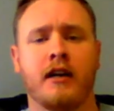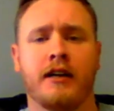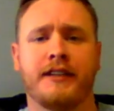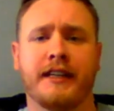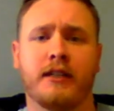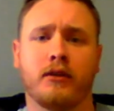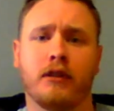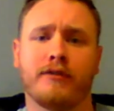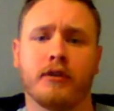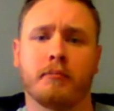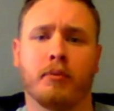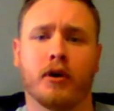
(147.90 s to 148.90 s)
They
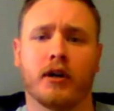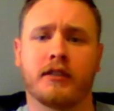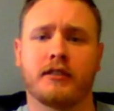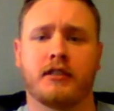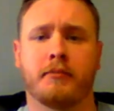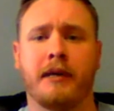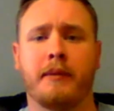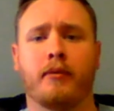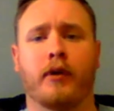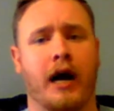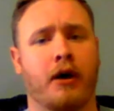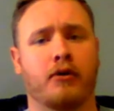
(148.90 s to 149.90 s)
delivered books to people
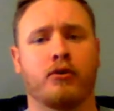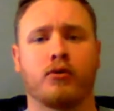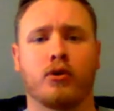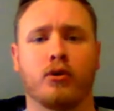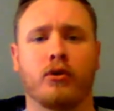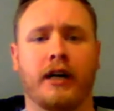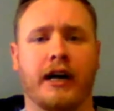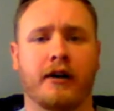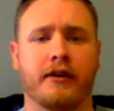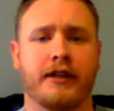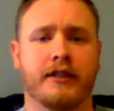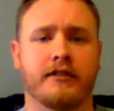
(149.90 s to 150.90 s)
out in rural
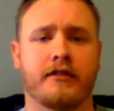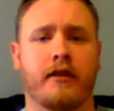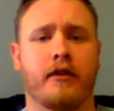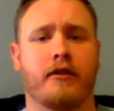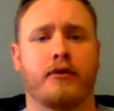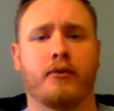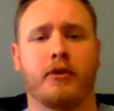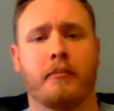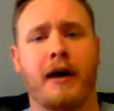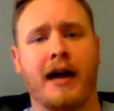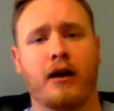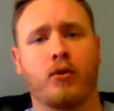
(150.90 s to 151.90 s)
areas through the
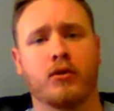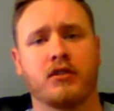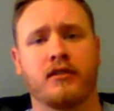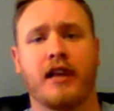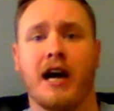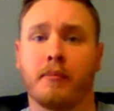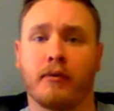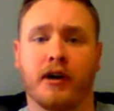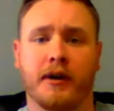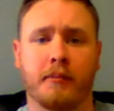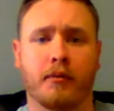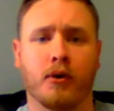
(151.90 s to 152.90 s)
Pack Horse
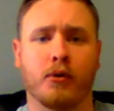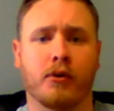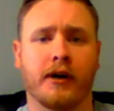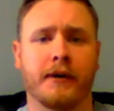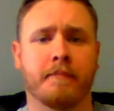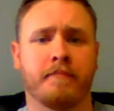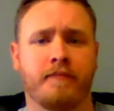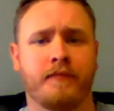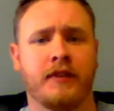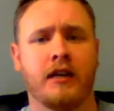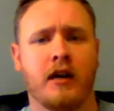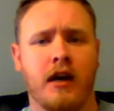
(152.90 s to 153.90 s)
Library program.
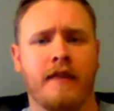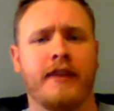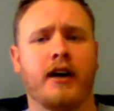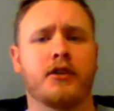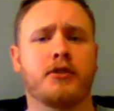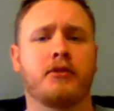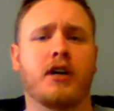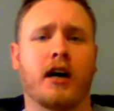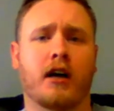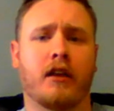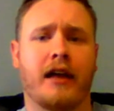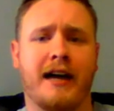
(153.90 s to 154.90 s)
They also taught
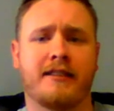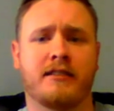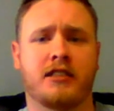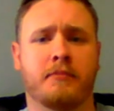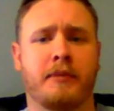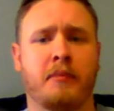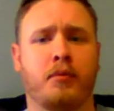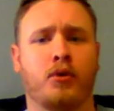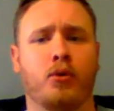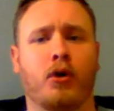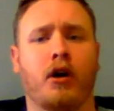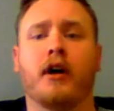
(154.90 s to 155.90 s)
classes to people who
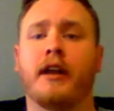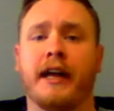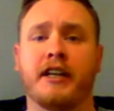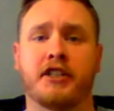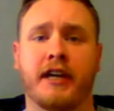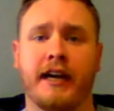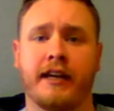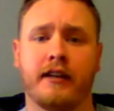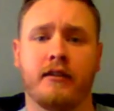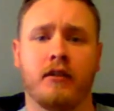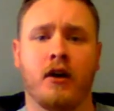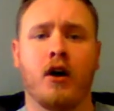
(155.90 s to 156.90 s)
were uneducated
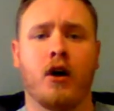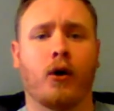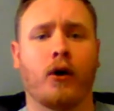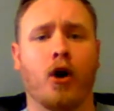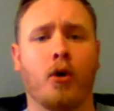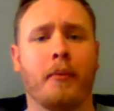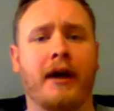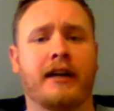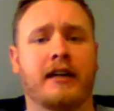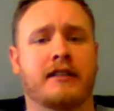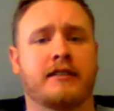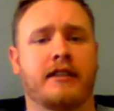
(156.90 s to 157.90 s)
or
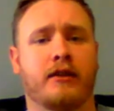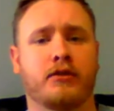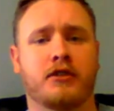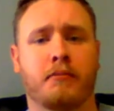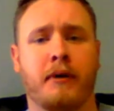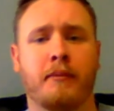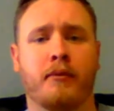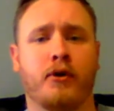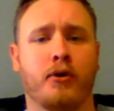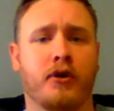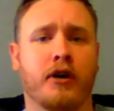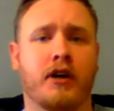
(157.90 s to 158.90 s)
homemaking skills to people
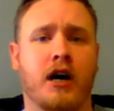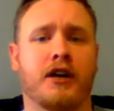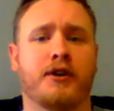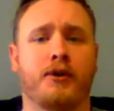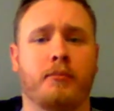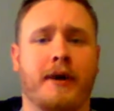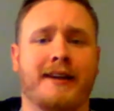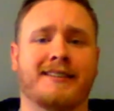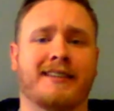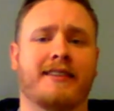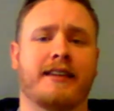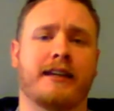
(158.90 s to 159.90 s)
who could not do
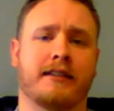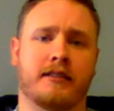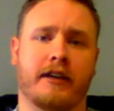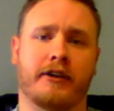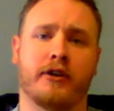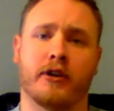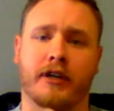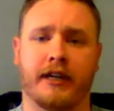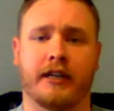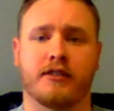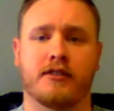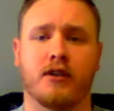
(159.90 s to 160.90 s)
basic things like cooking
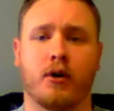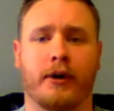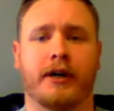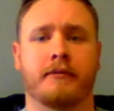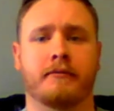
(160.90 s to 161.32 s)
and sewing.